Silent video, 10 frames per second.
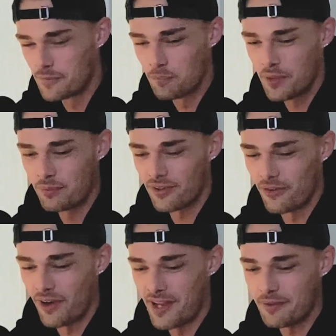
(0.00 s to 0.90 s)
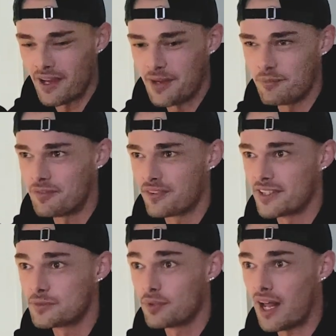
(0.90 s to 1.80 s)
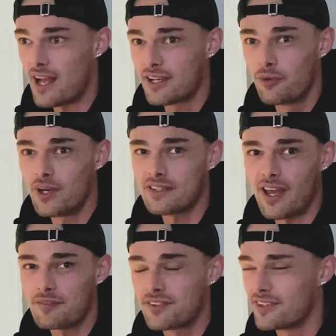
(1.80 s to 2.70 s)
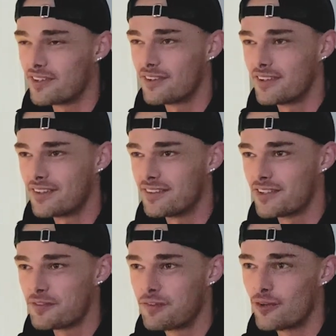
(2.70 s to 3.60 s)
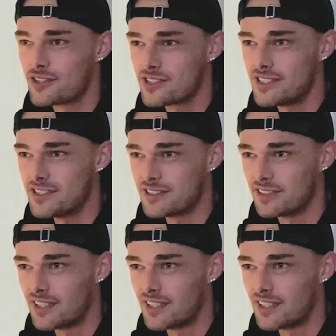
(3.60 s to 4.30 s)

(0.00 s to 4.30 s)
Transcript: People are going to hate me for this, but I quit after the first season,